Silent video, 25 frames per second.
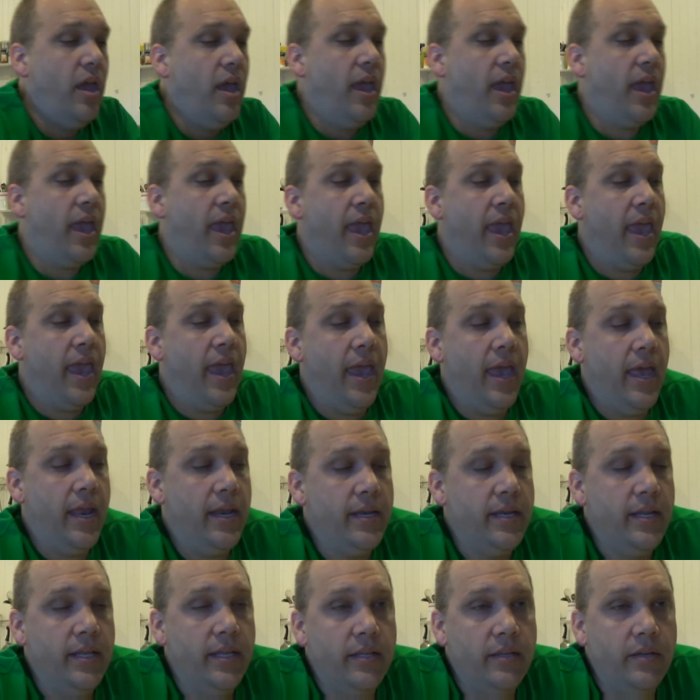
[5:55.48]

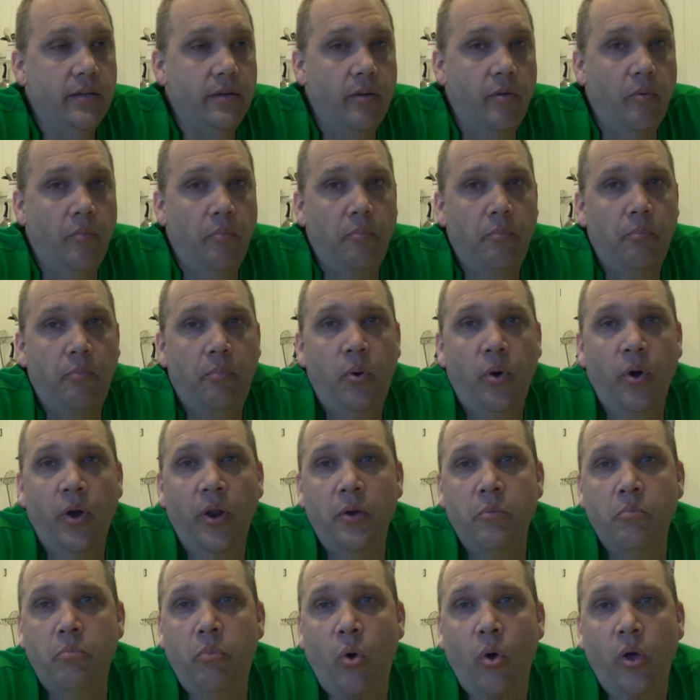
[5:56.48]
and put
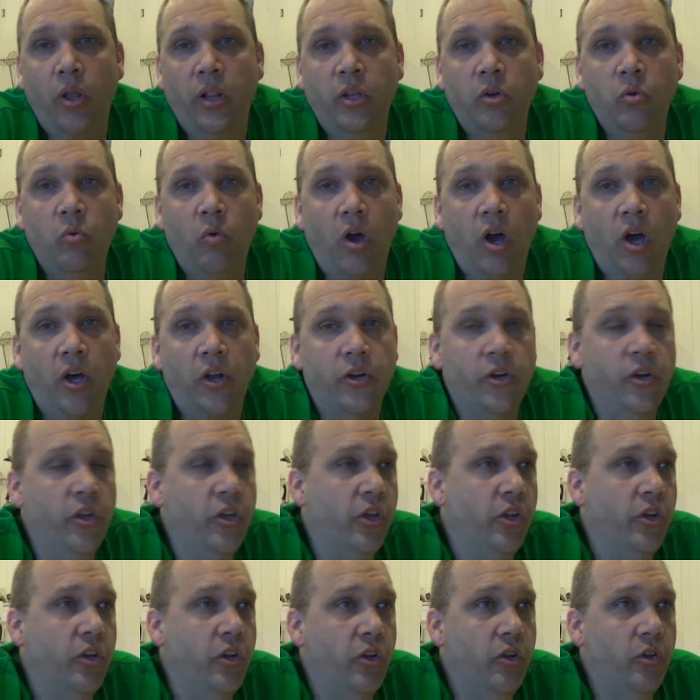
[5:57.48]
it in boiling water. You
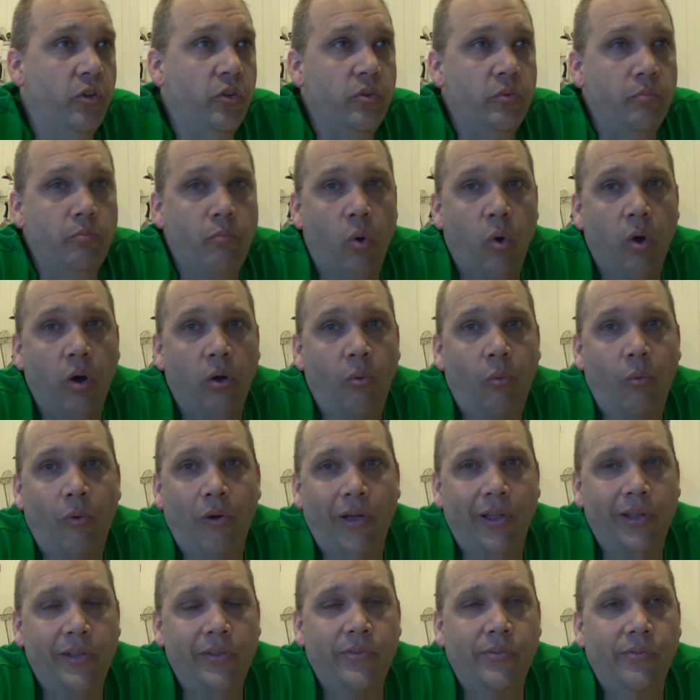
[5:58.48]
can do more at
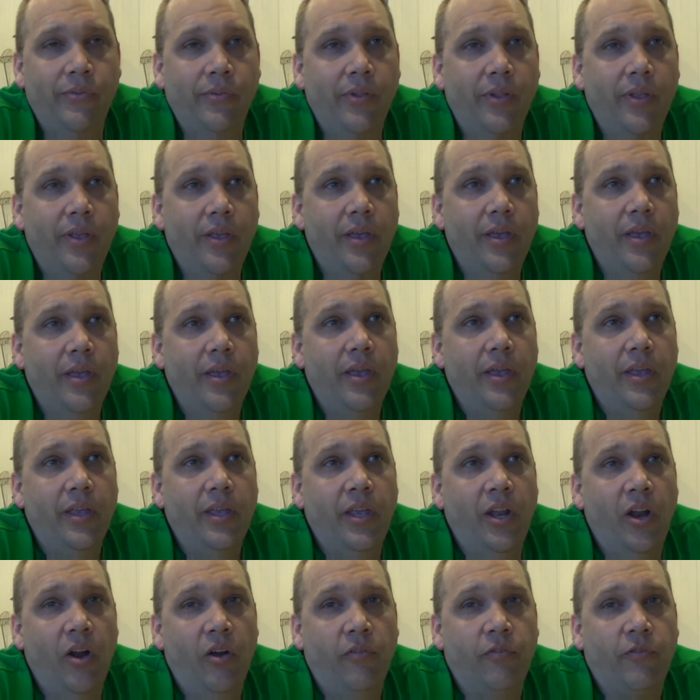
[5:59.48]
once.
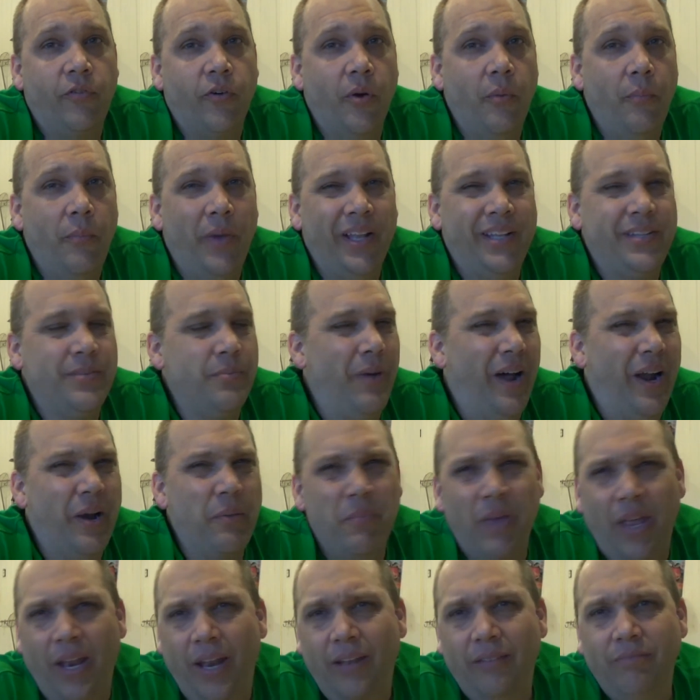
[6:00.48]
It's about a
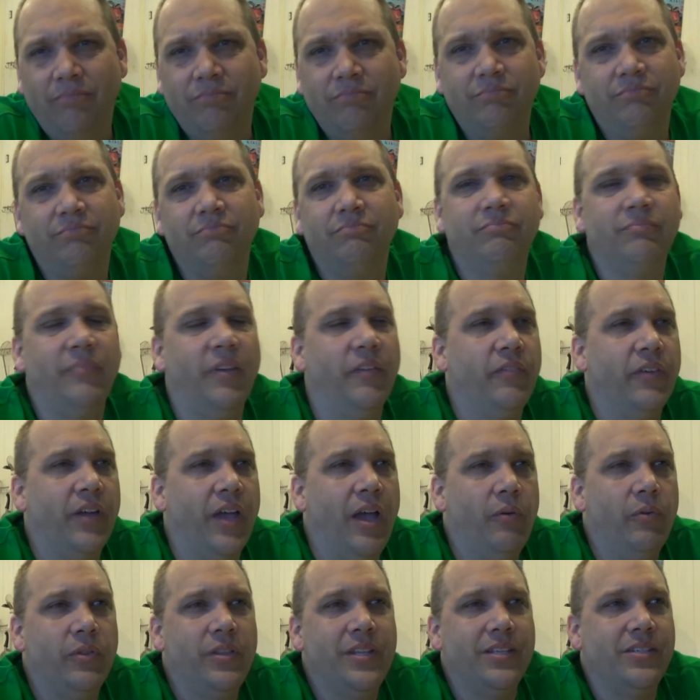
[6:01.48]
minute. I
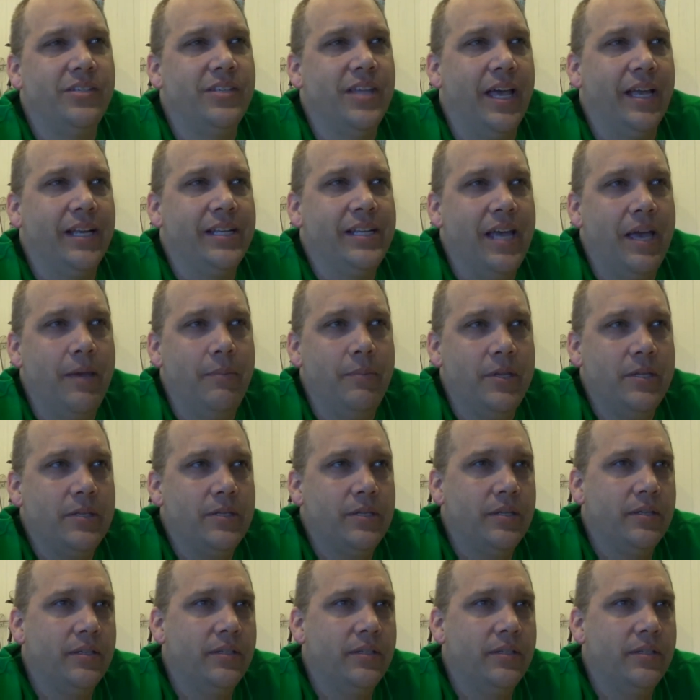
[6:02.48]
forgot what the exact time is.